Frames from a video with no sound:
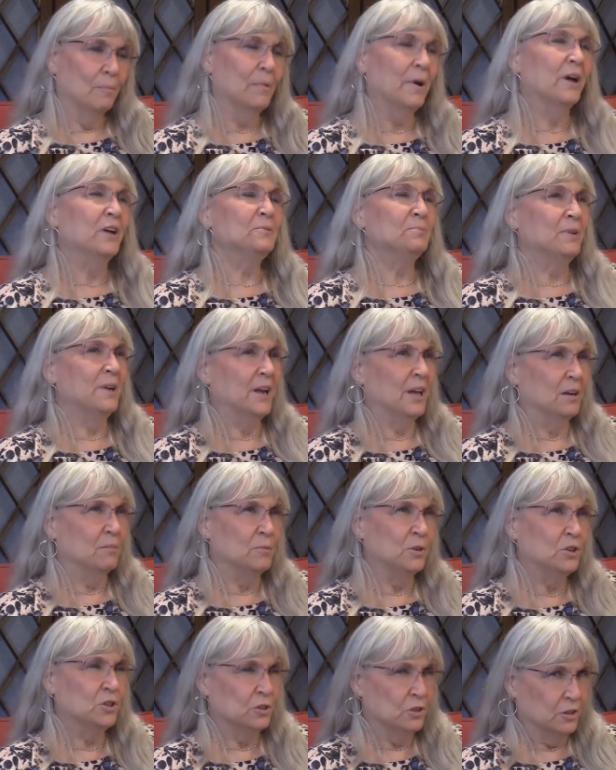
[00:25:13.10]
My husband had a
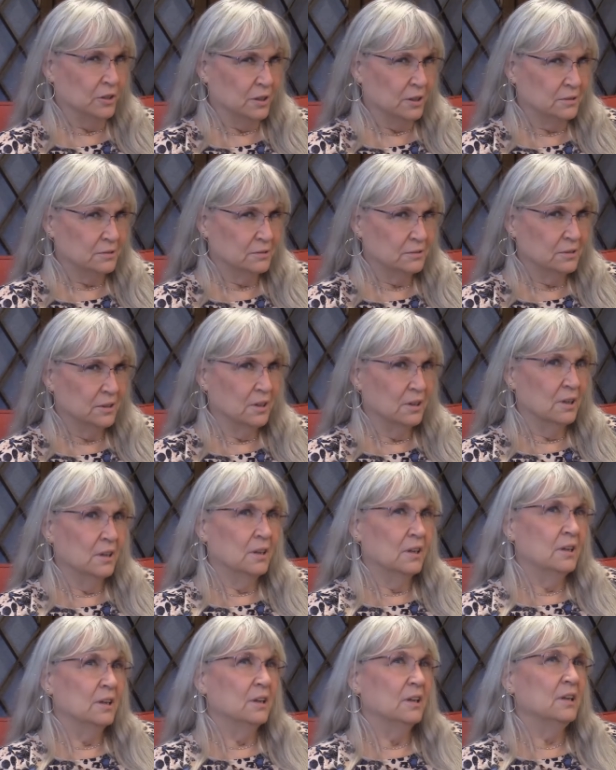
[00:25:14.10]
Moderna.
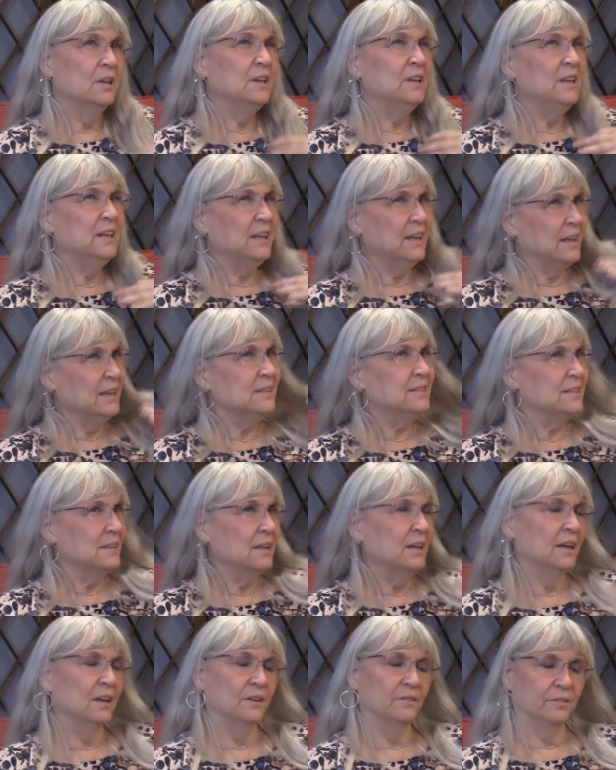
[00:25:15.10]
He
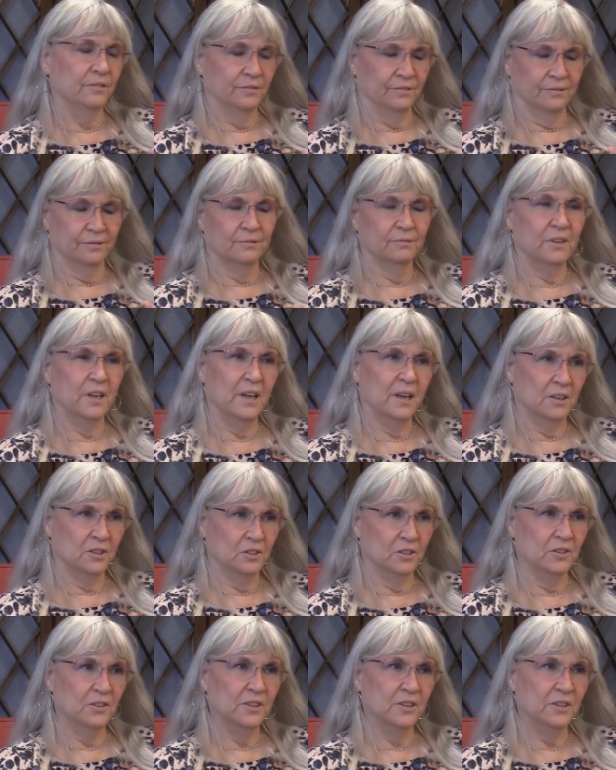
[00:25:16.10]
did have reactions.